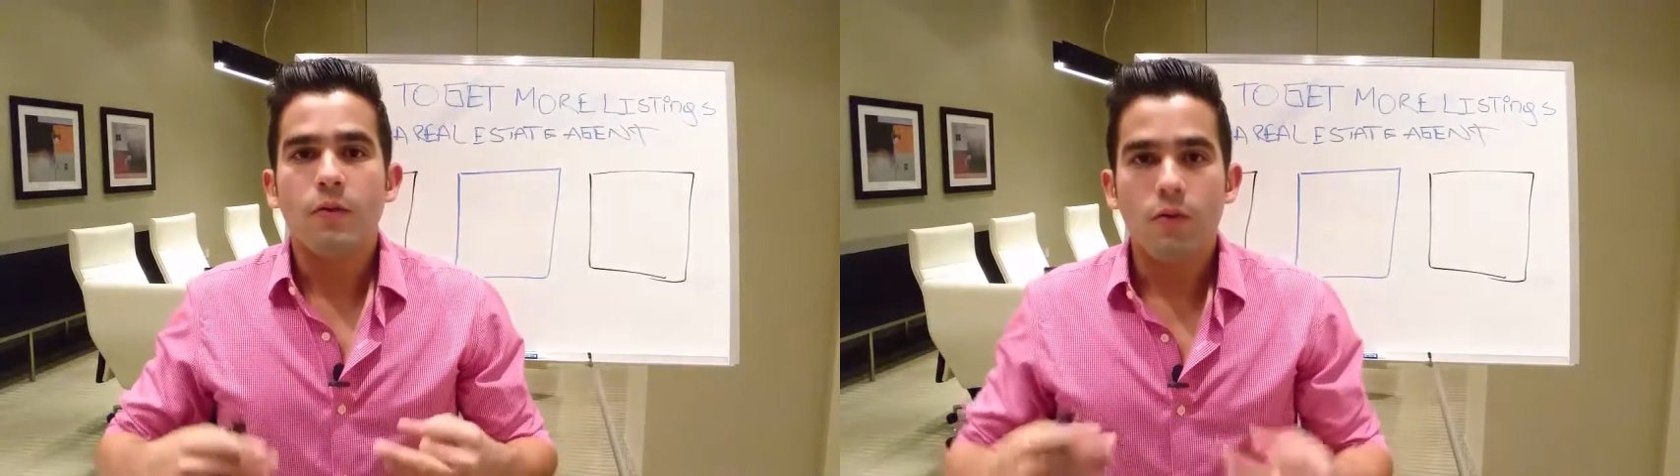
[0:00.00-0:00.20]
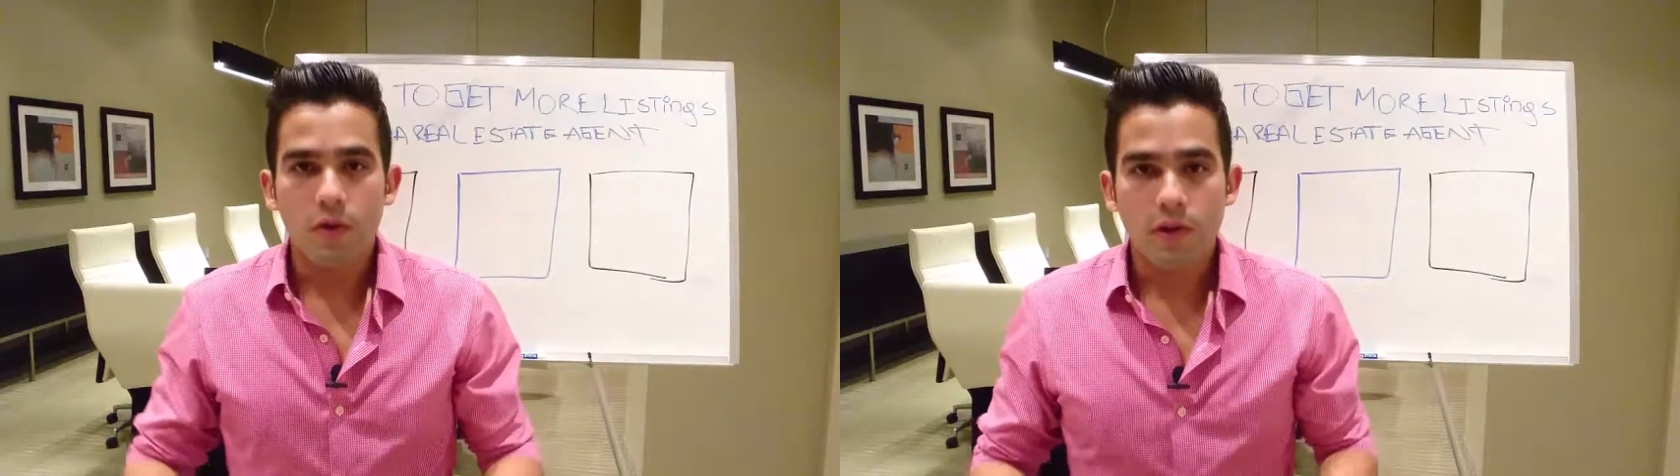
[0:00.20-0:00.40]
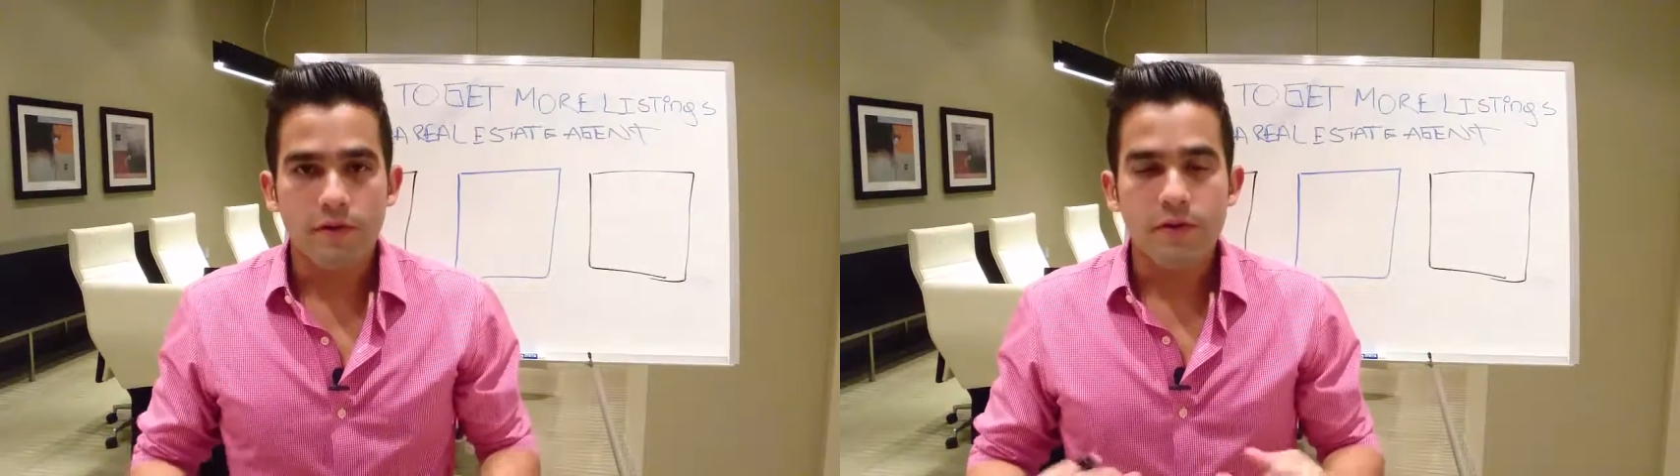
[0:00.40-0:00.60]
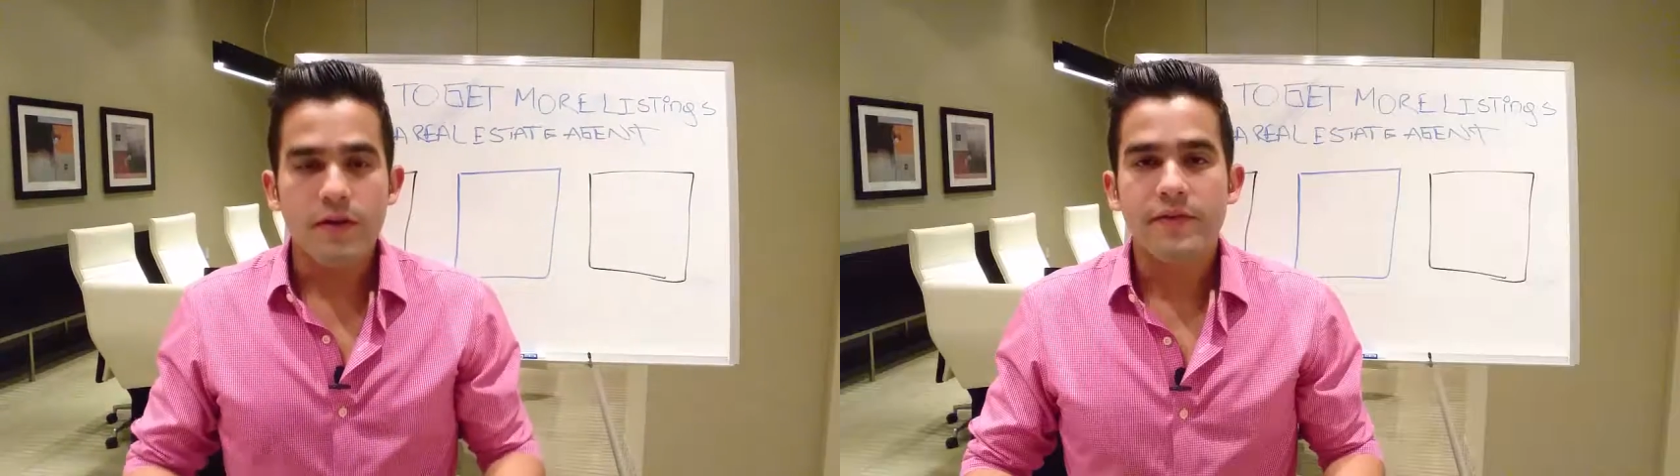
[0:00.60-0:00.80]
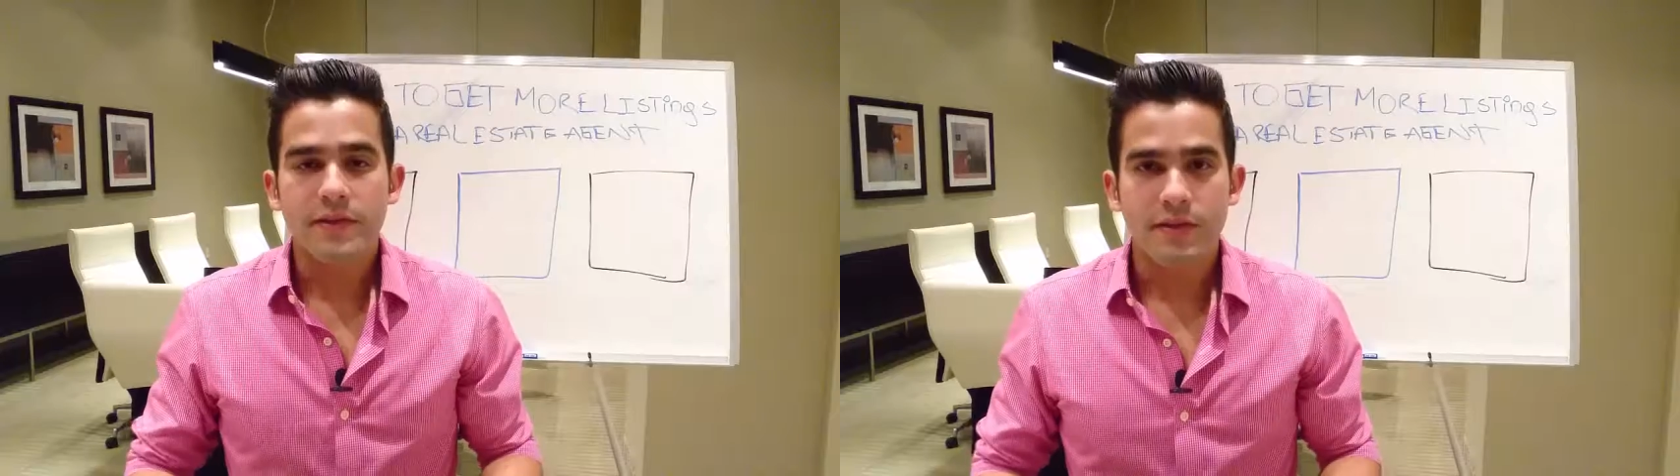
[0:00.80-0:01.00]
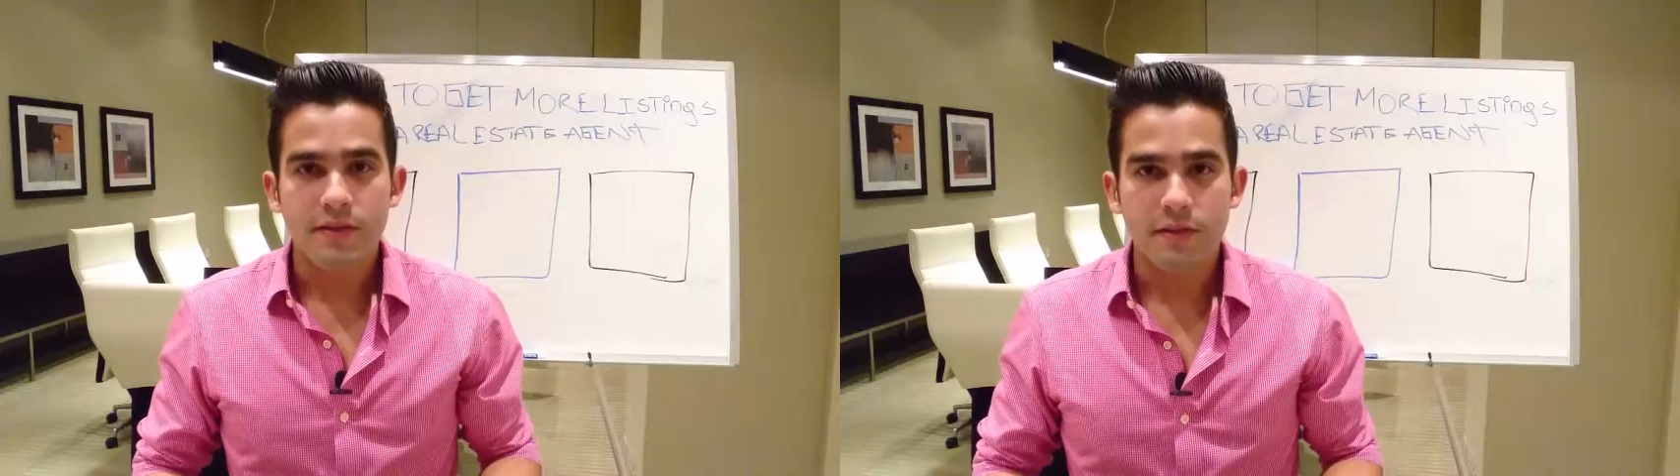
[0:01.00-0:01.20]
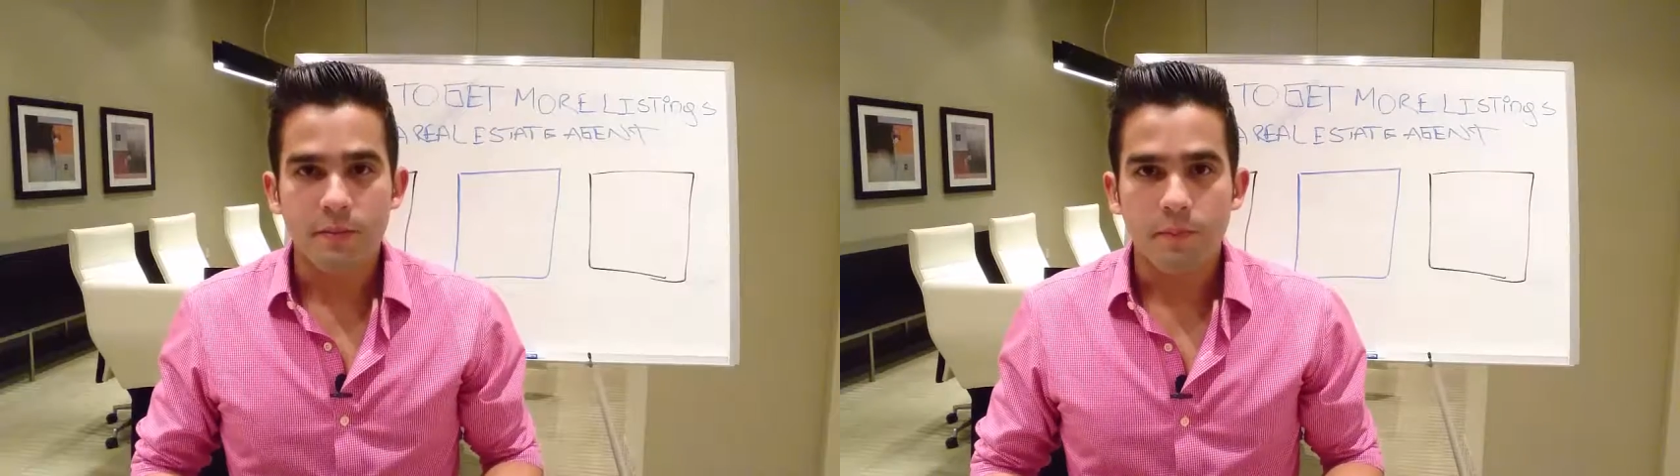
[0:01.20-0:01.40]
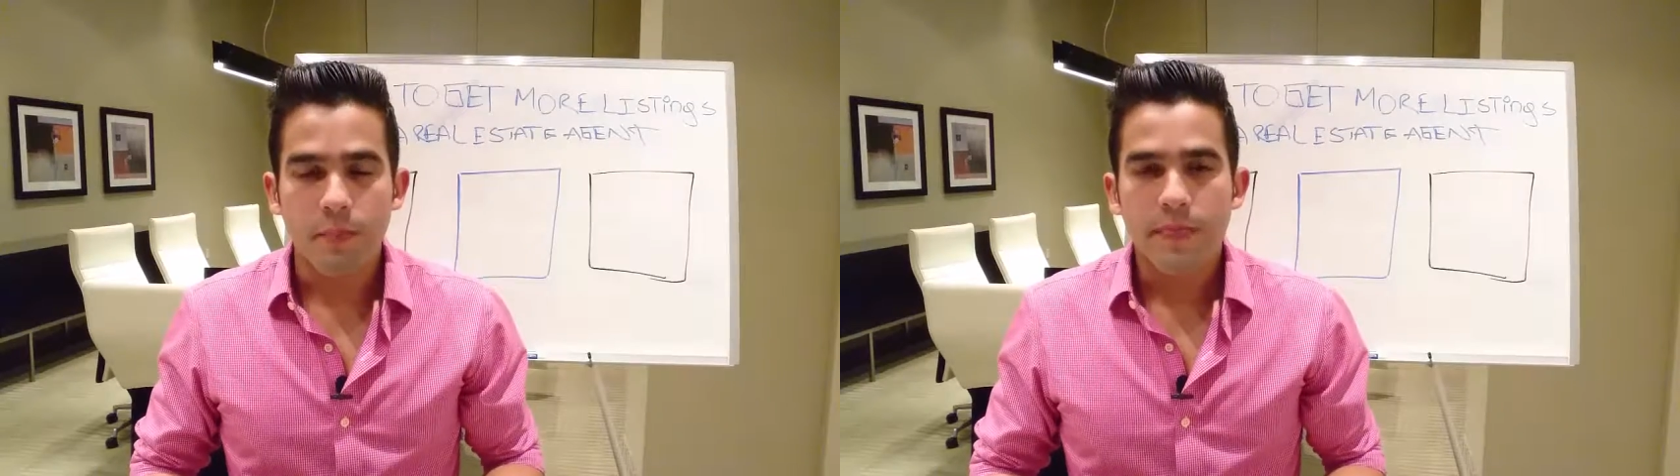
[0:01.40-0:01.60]
work, if you don't have a
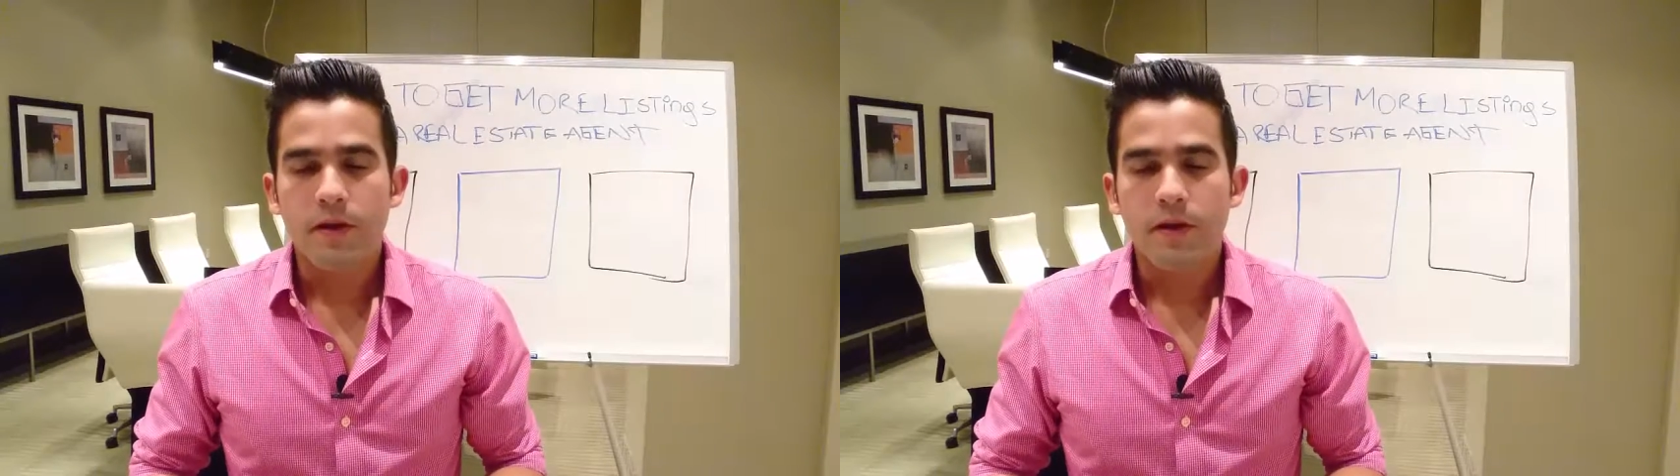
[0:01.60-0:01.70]
system